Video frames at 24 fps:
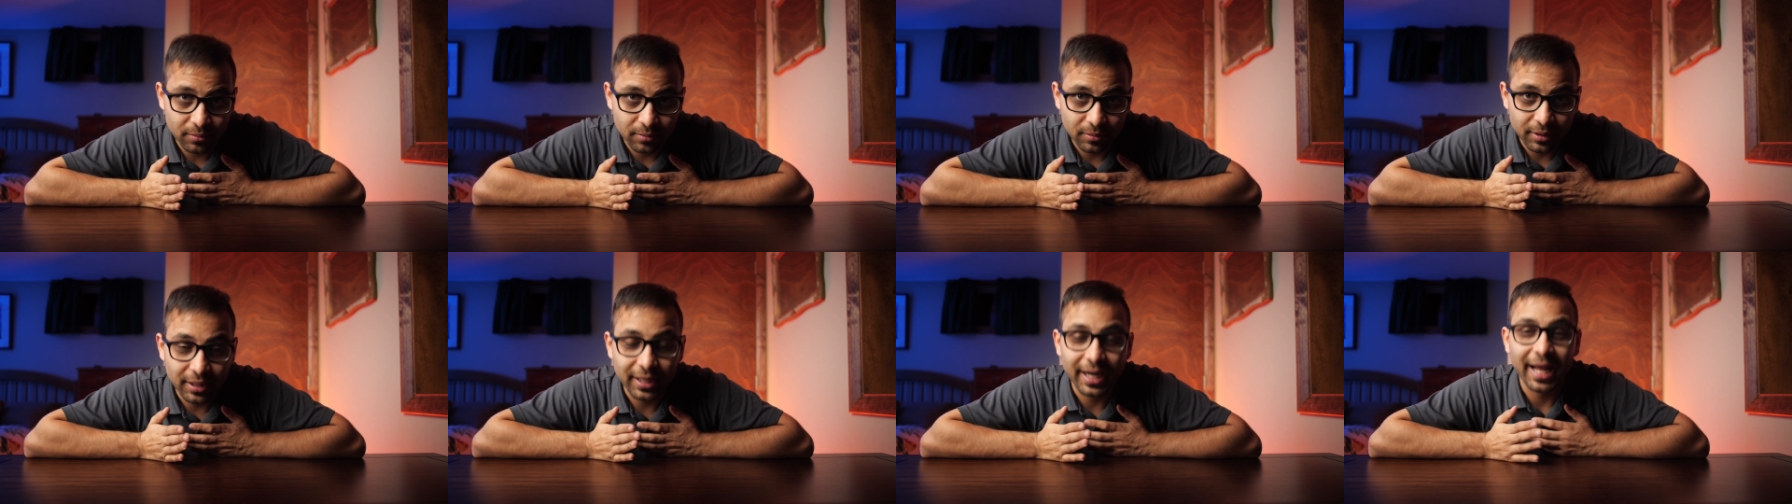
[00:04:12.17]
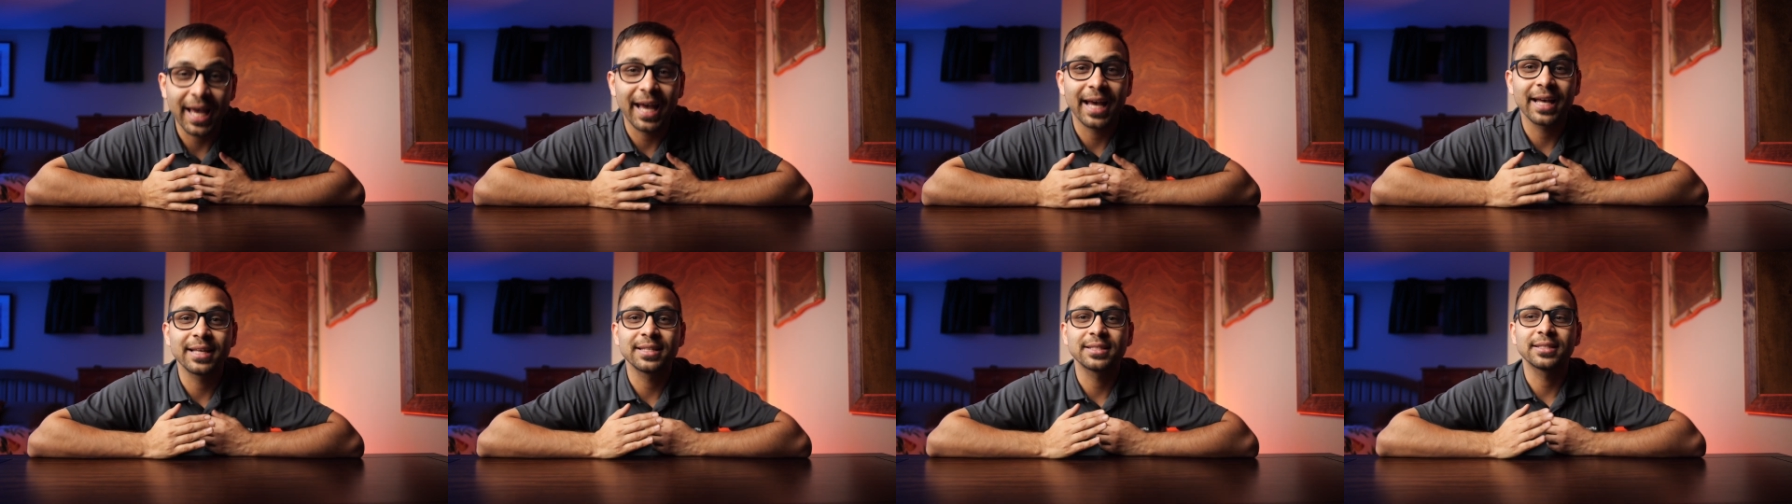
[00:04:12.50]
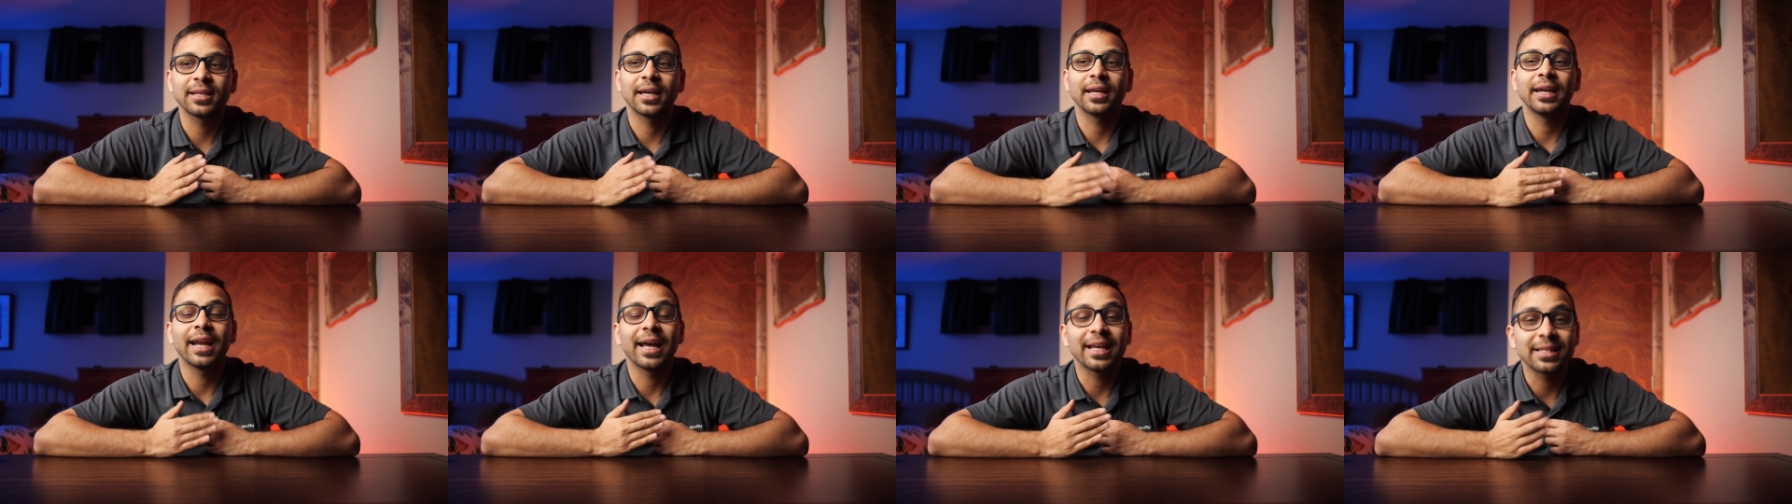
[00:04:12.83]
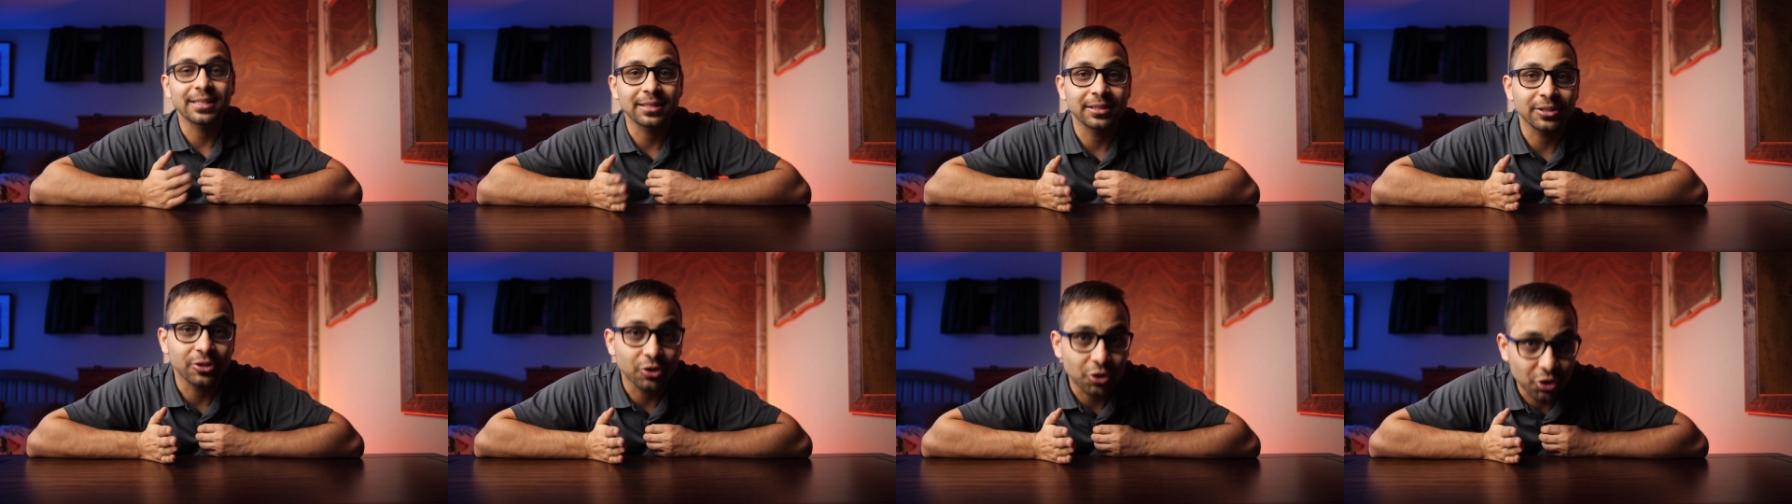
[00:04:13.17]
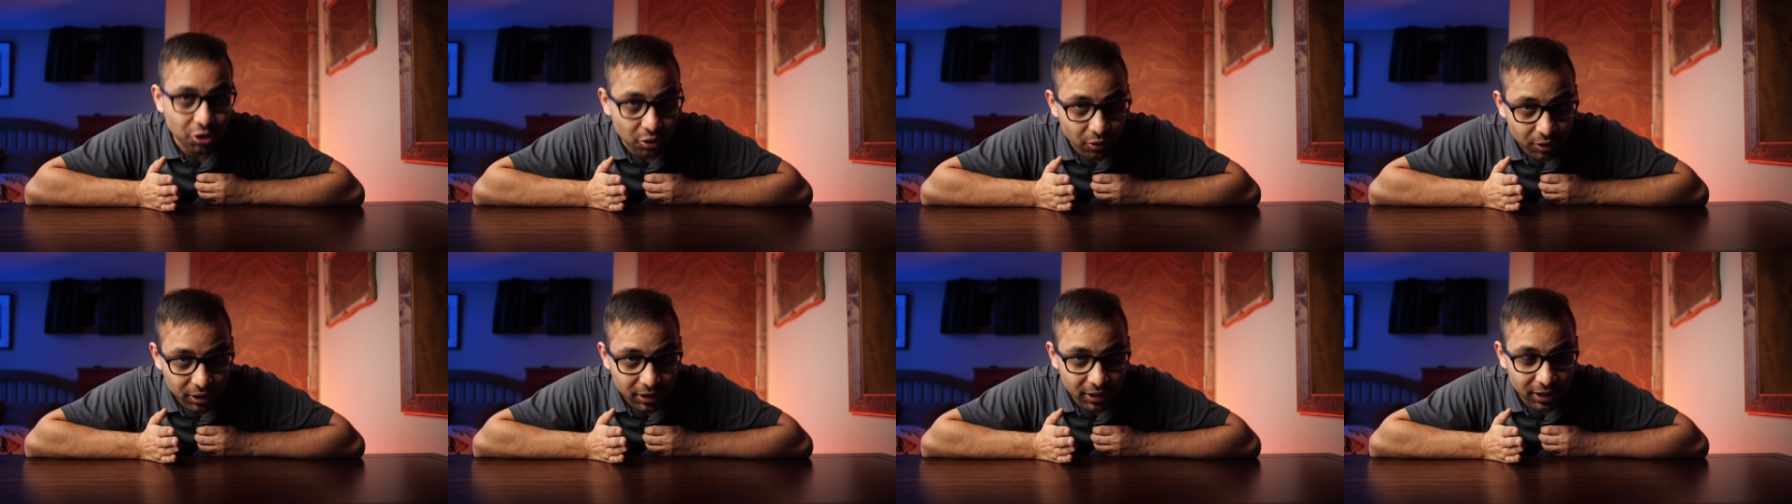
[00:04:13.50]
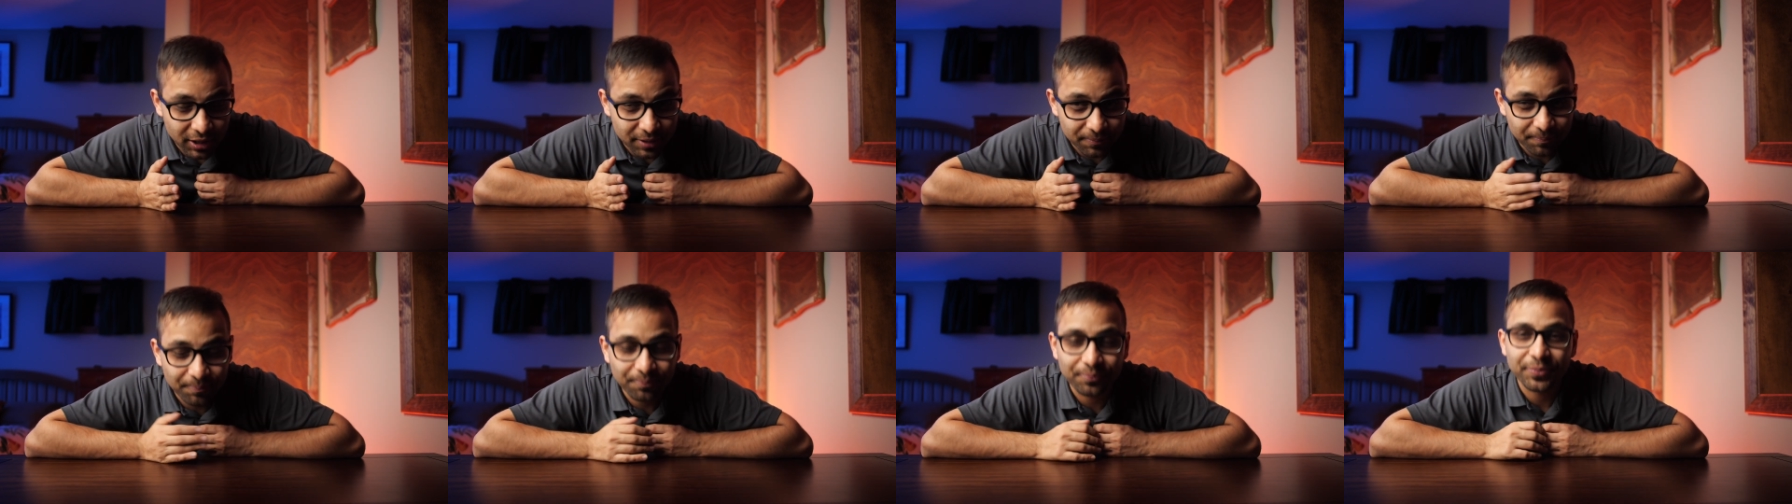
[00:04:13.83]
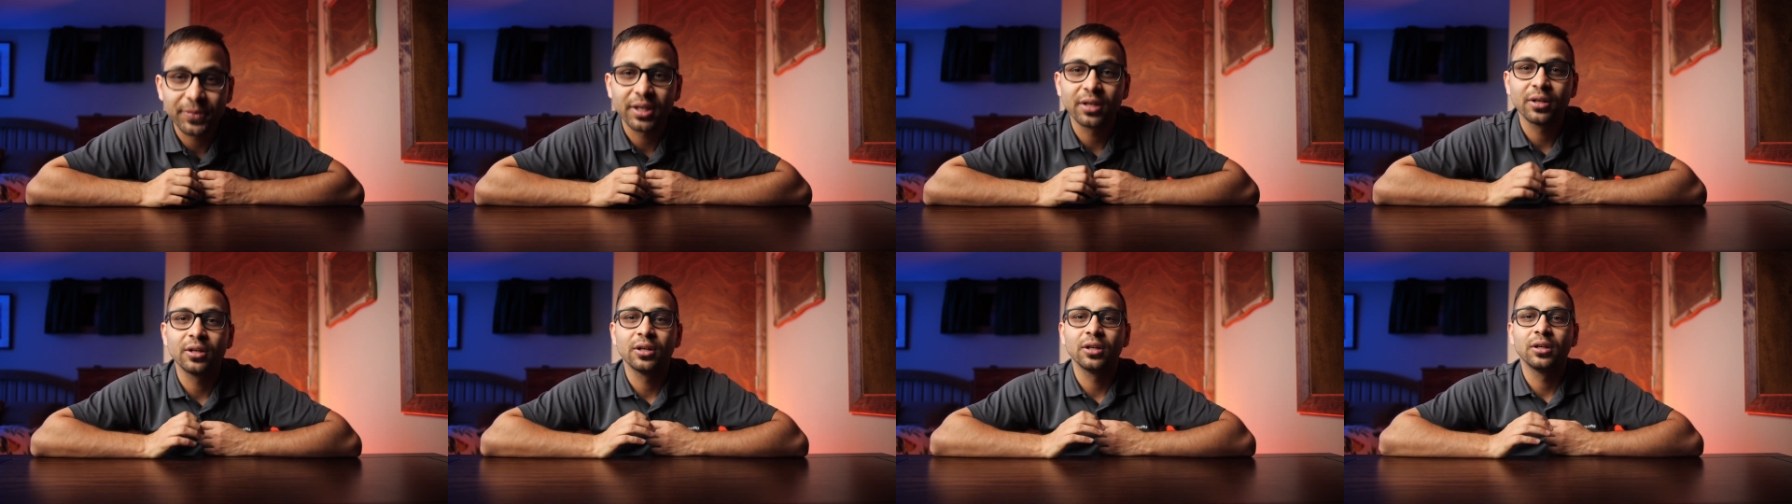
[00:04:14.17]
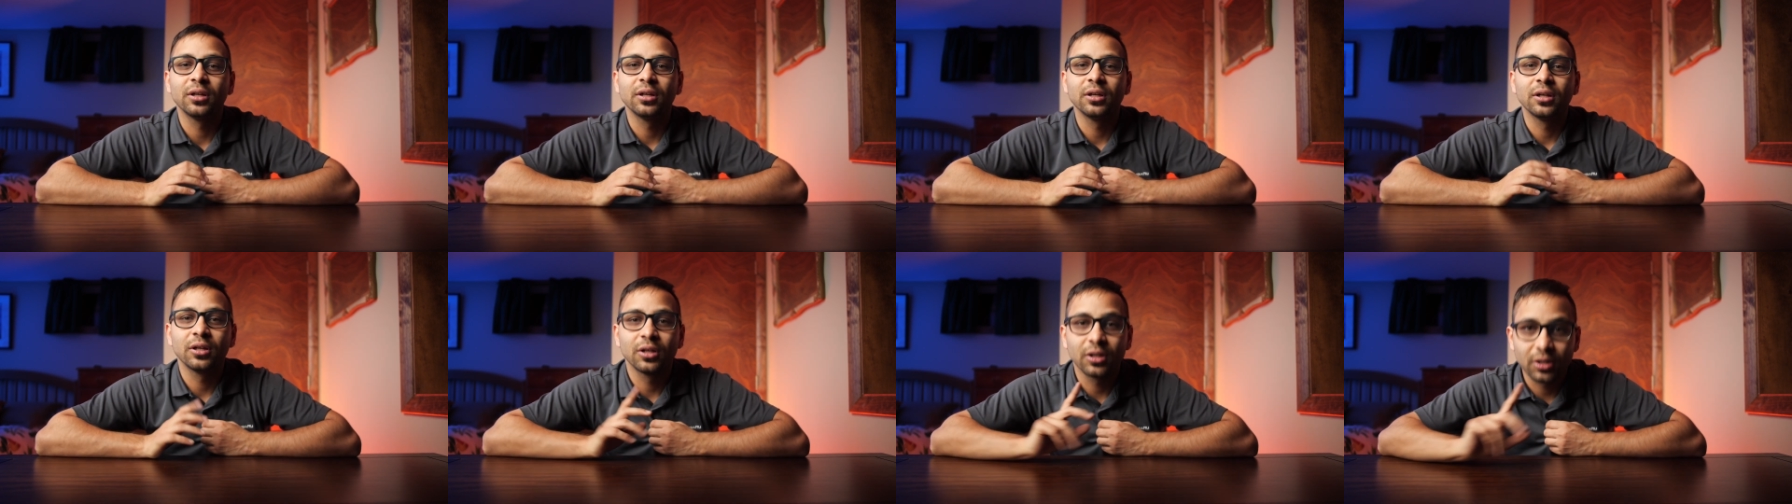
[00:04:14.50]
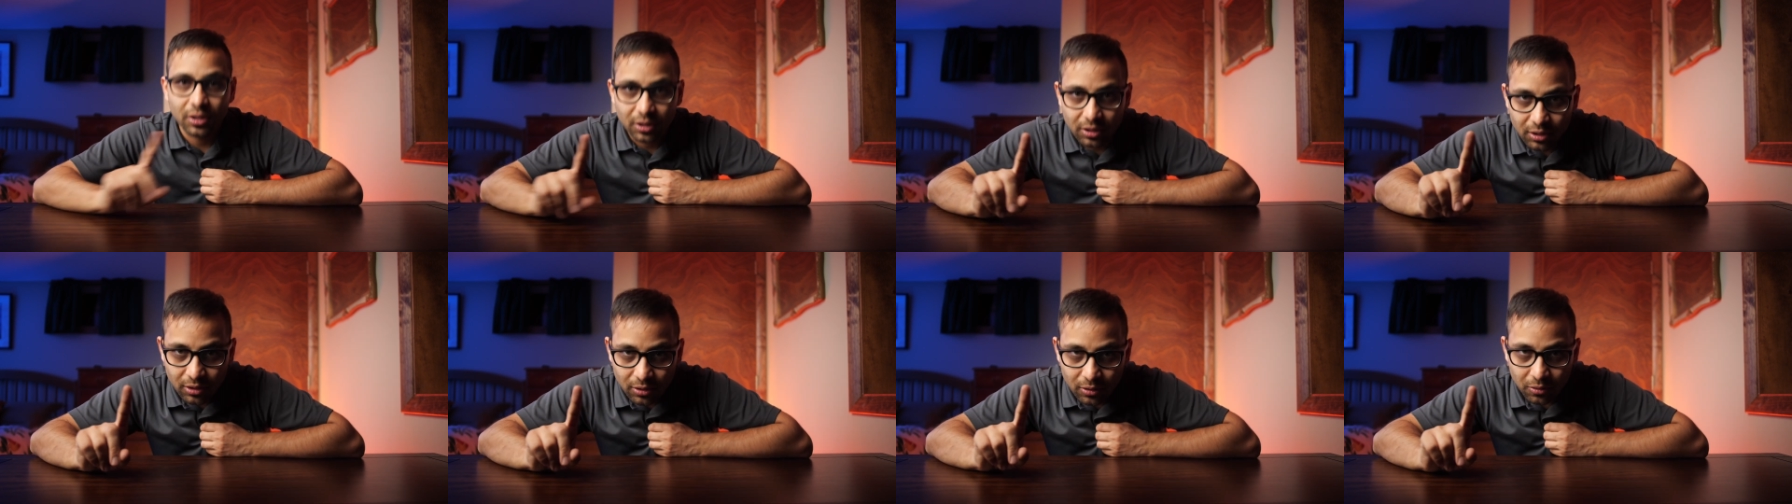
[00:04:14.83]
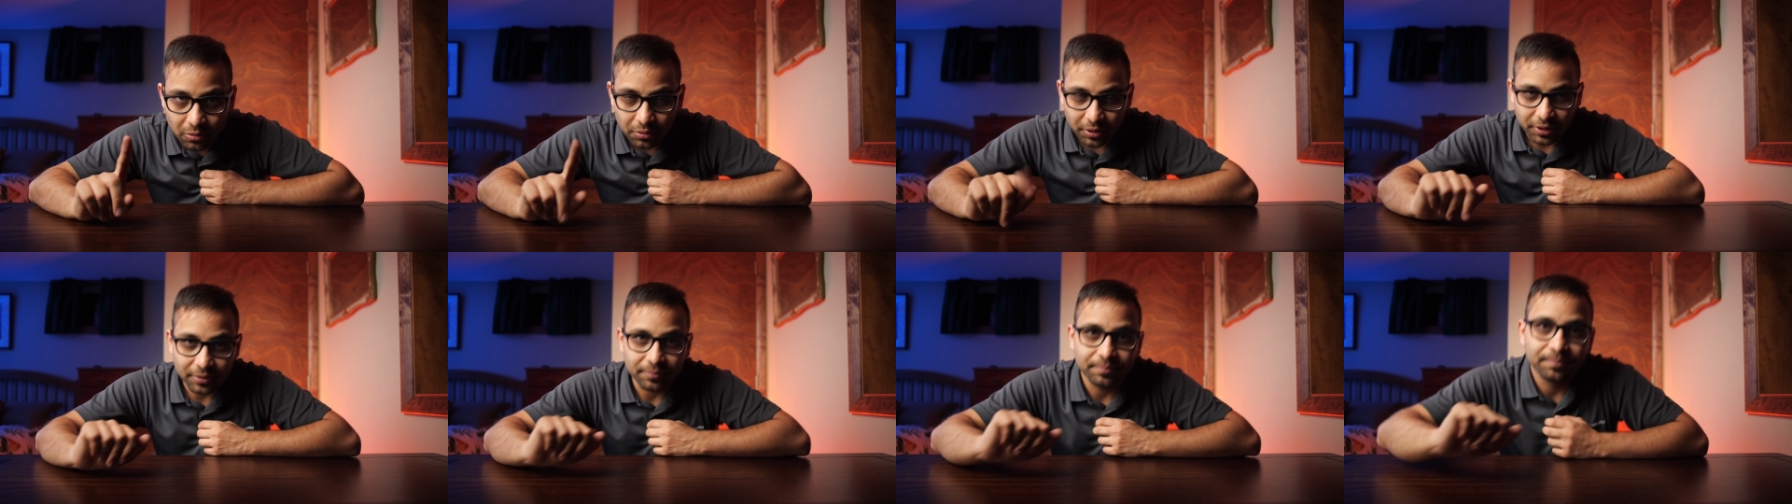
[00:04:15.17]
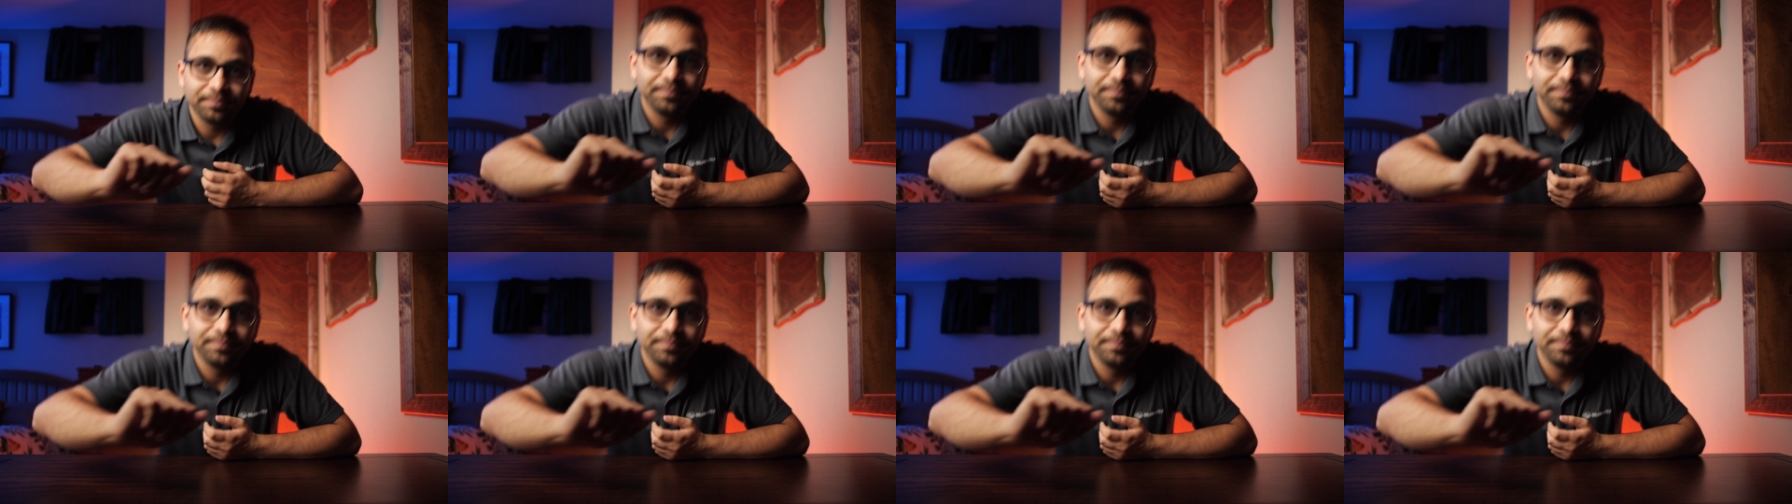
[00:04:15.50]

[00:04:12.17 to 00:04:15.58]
It has a nice little shortcut. Hold on.